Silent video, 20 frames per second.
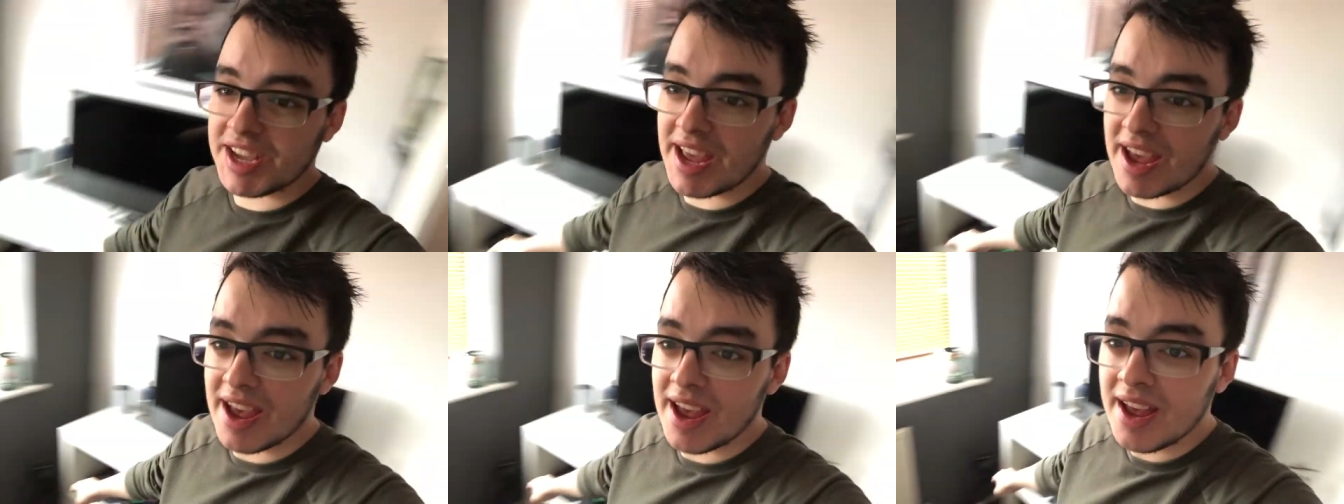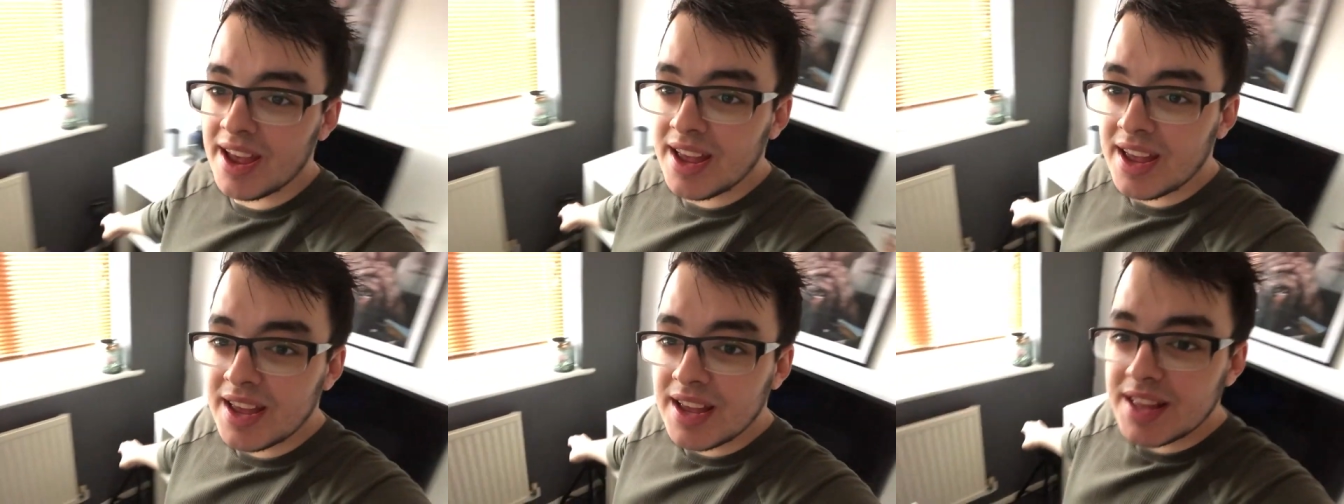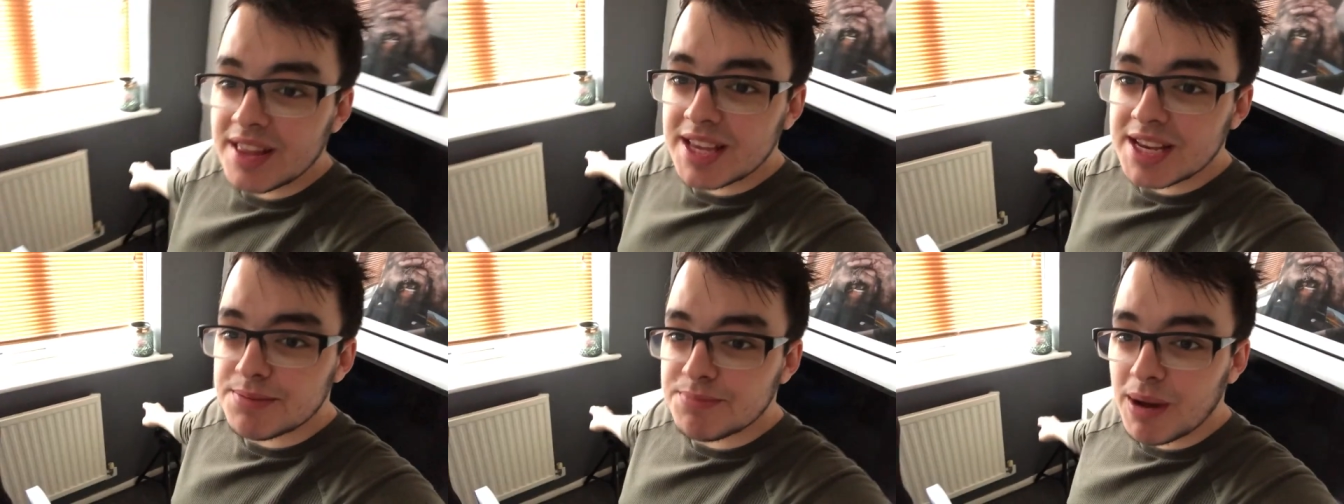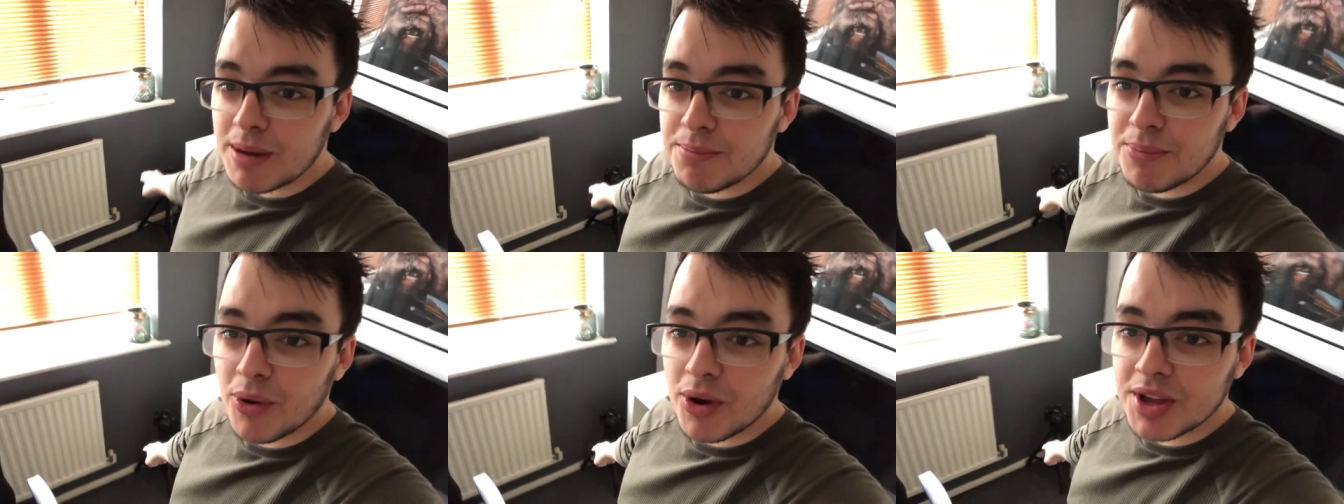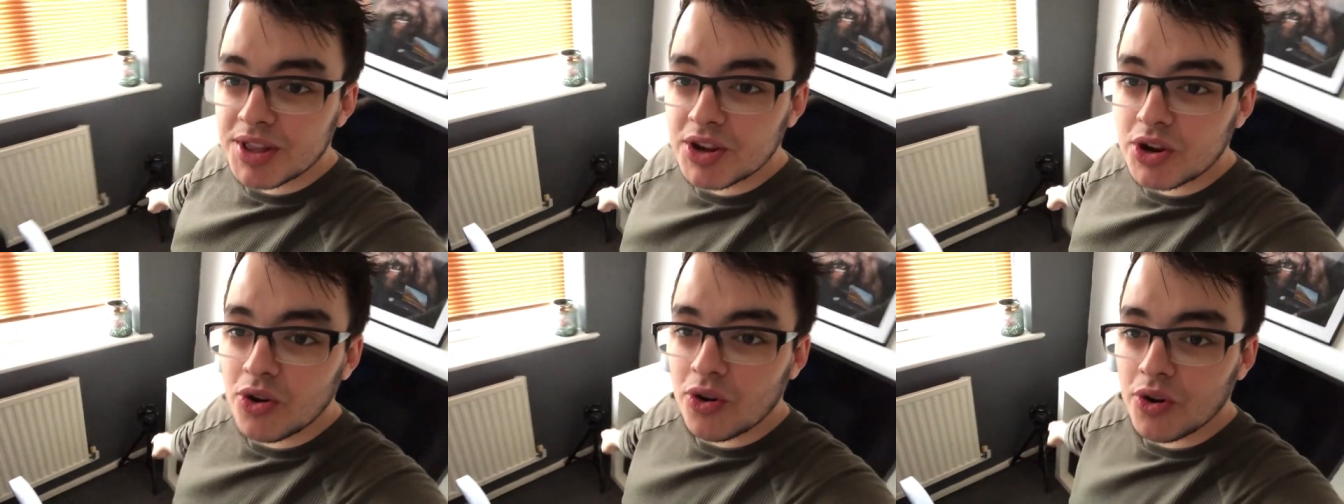get this bad boy
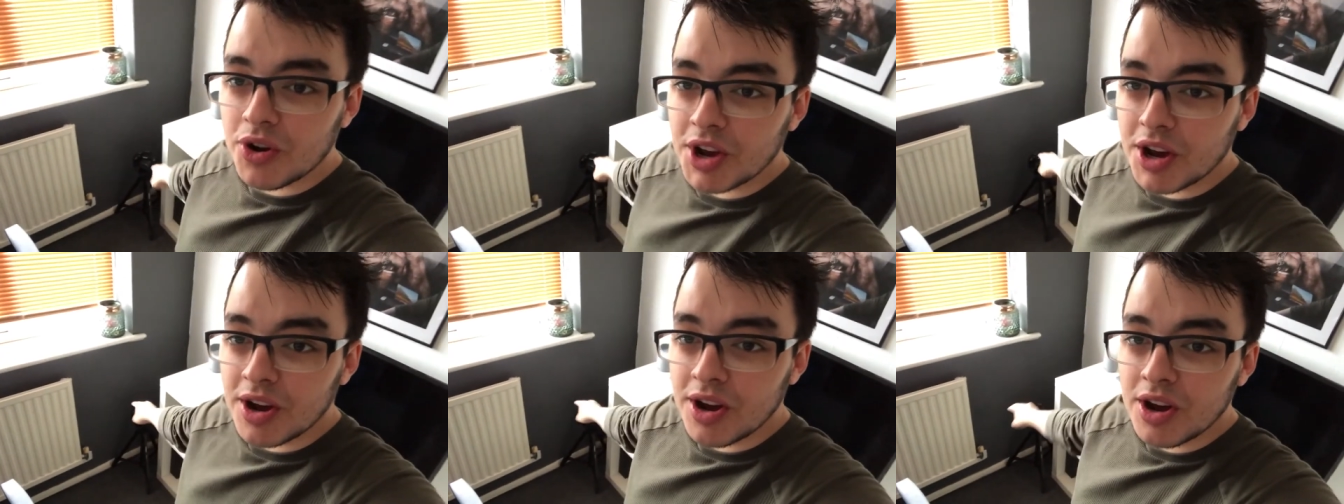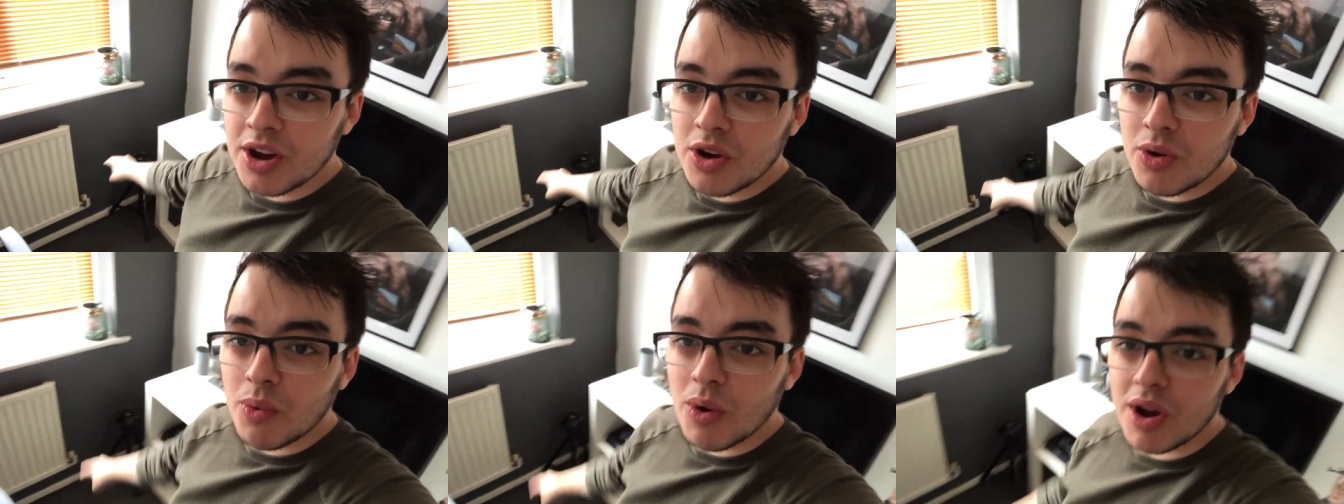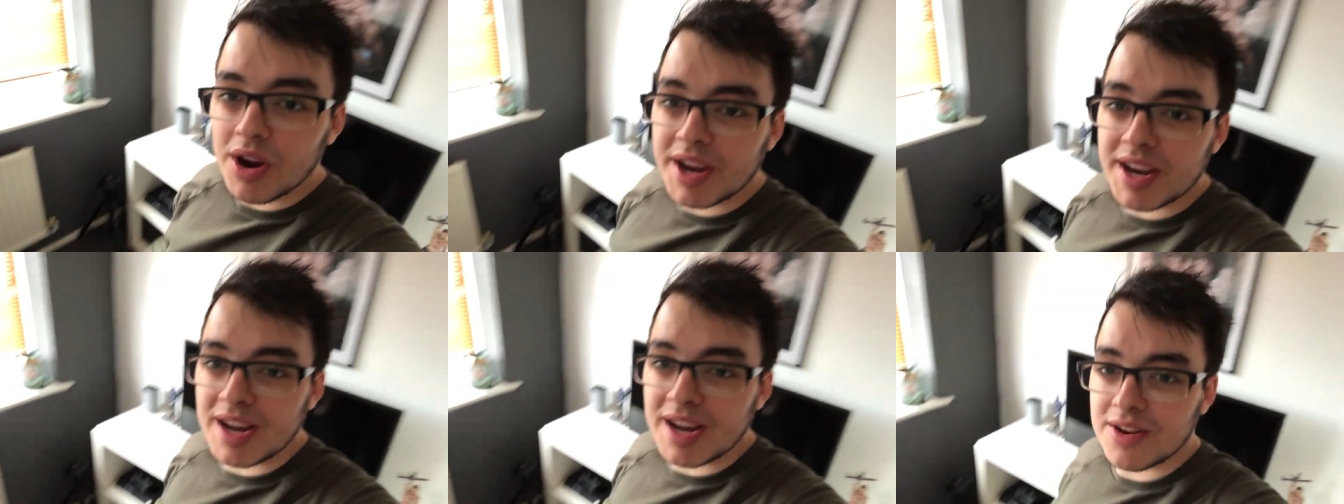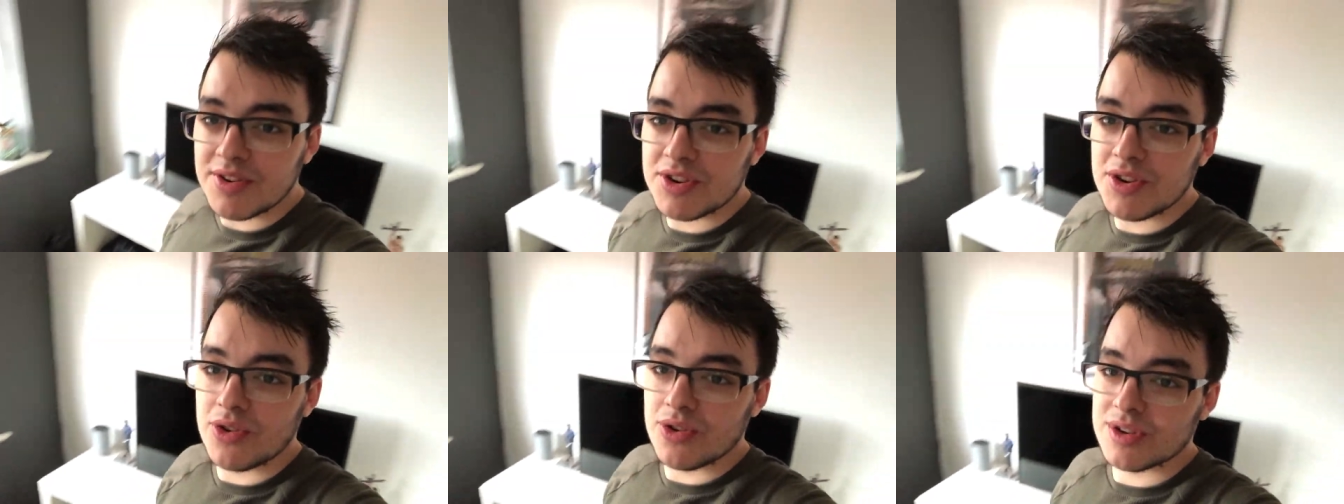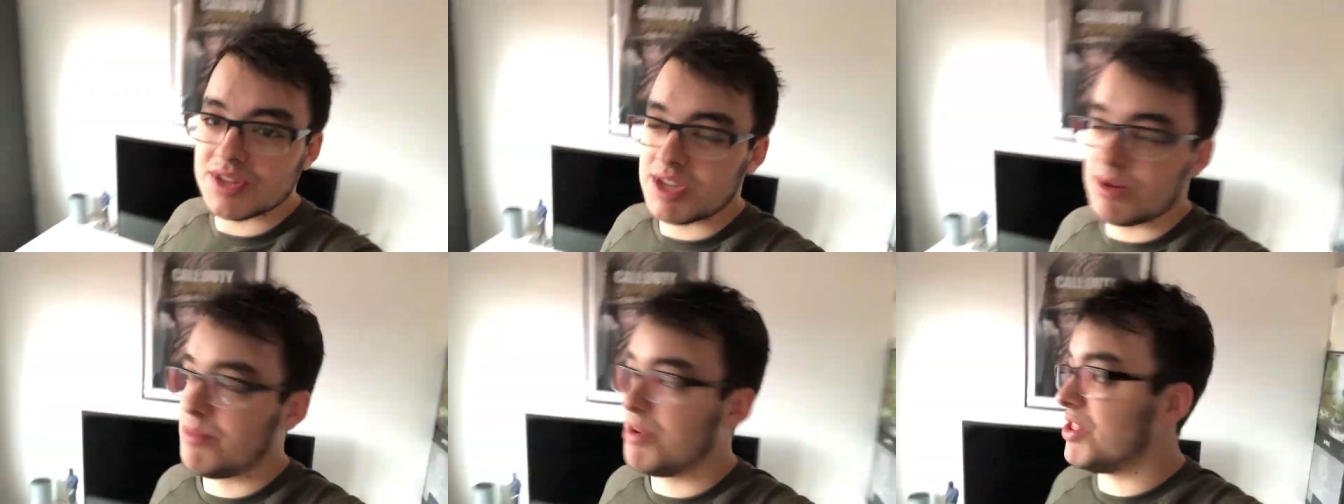in the corner working
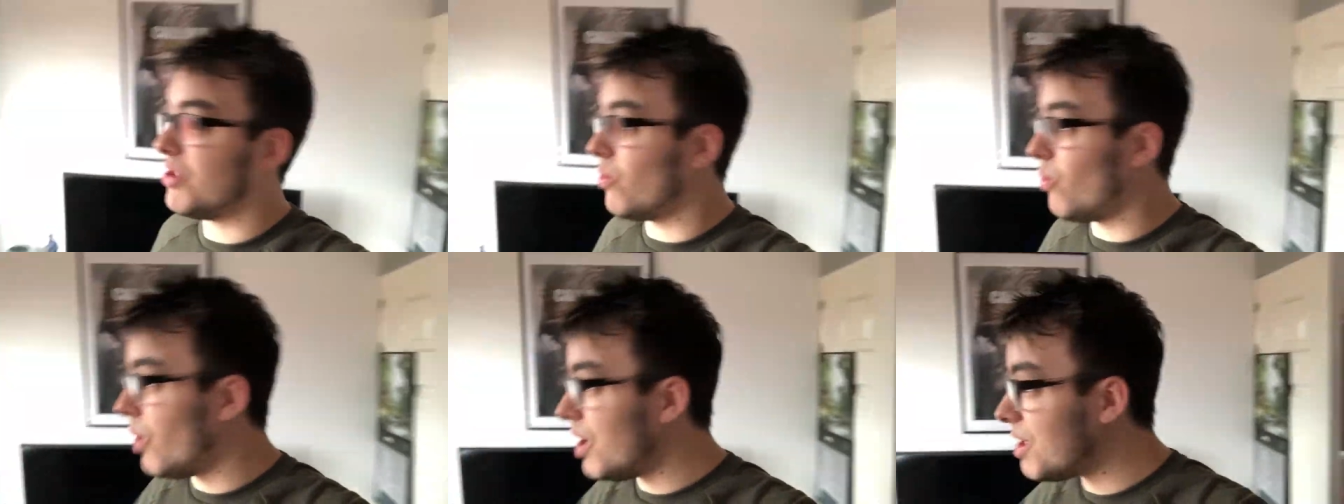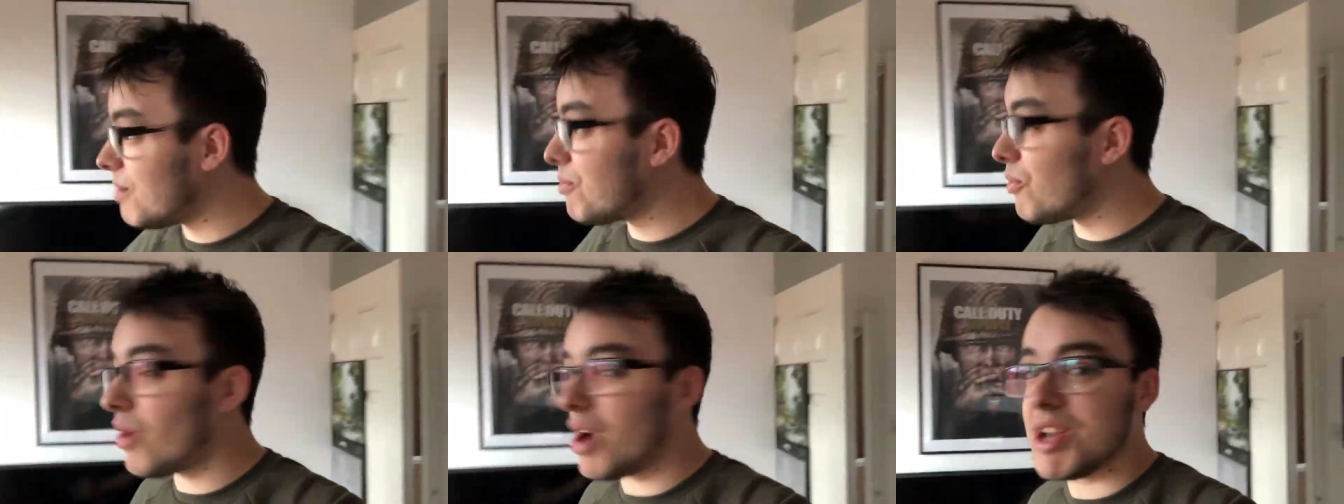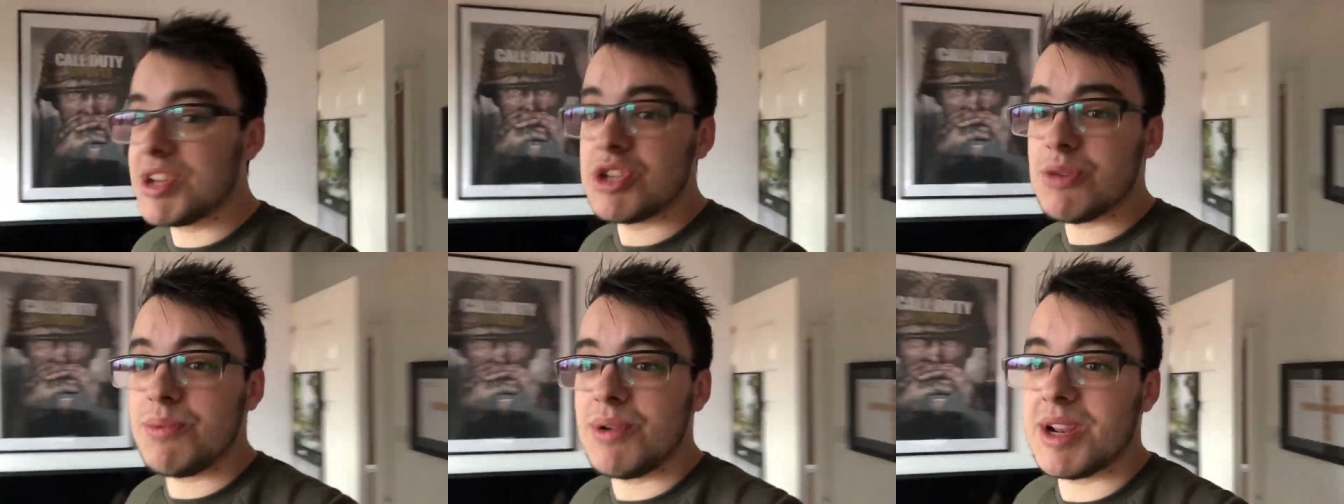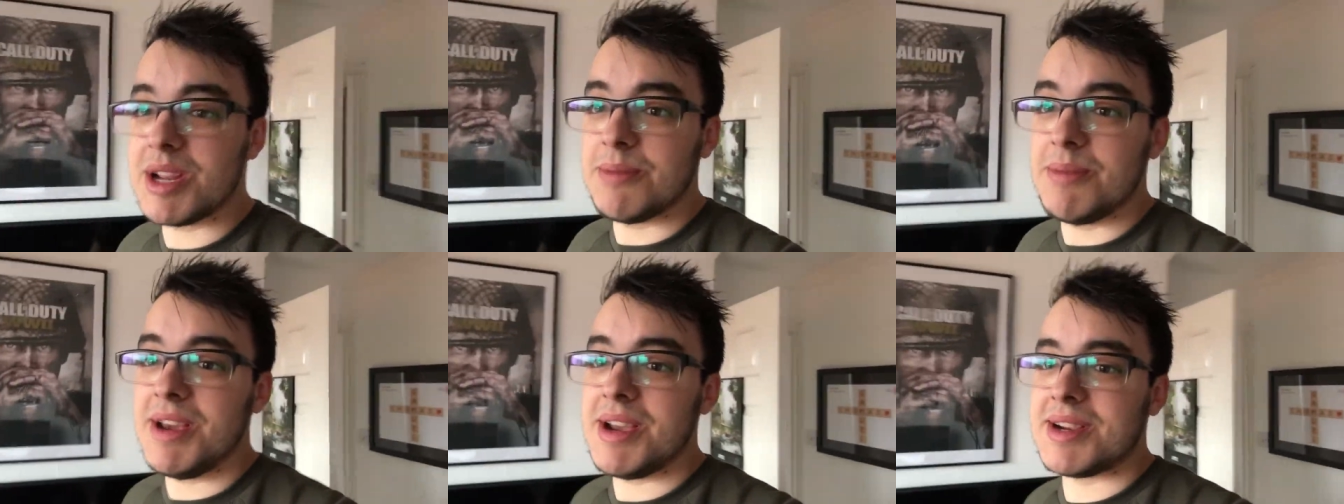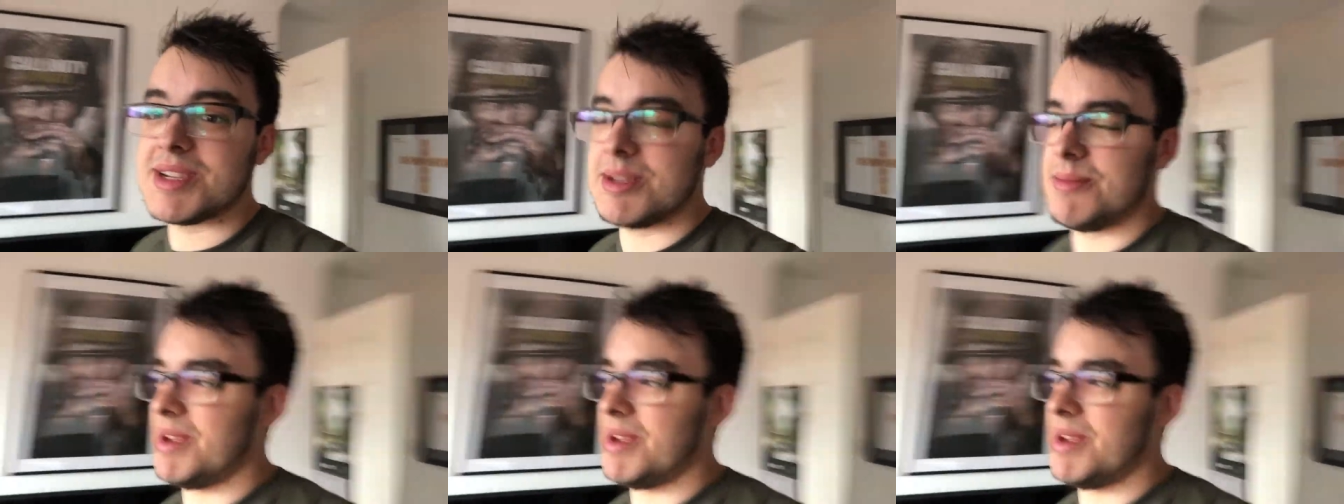outdoors, and when the weather brightens up a little bit, because